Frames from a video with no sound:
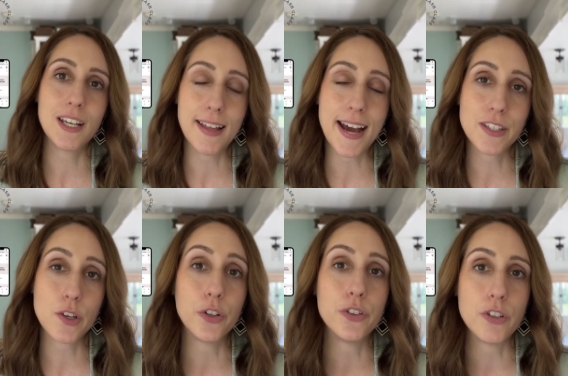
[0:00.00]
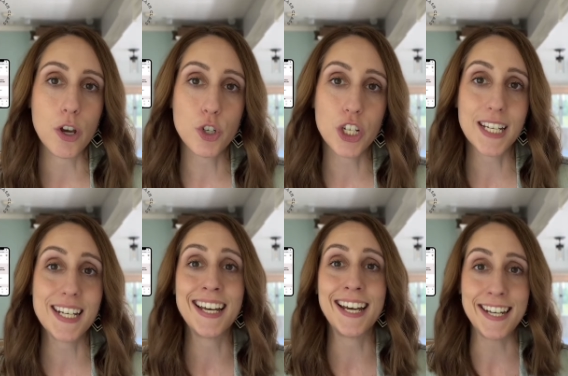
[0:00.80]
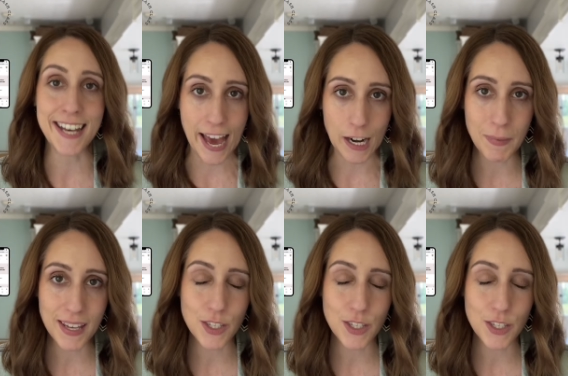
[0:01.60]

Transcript: class called Notion Anatomy.